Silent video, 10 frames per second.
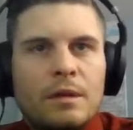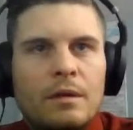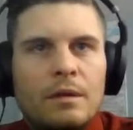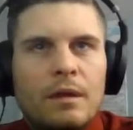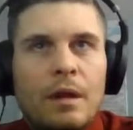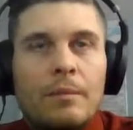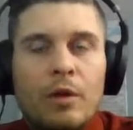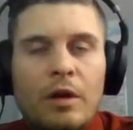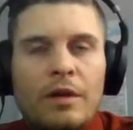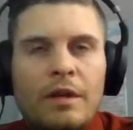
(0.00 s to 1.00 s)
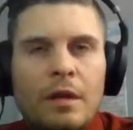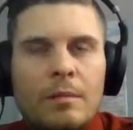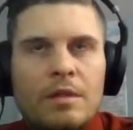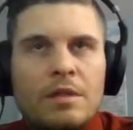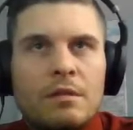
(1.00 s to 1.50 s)
I'm not in
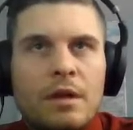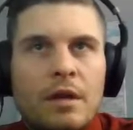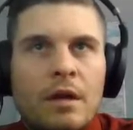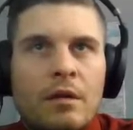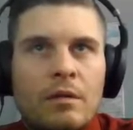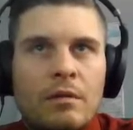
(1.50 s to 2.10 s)
Edmonton right now.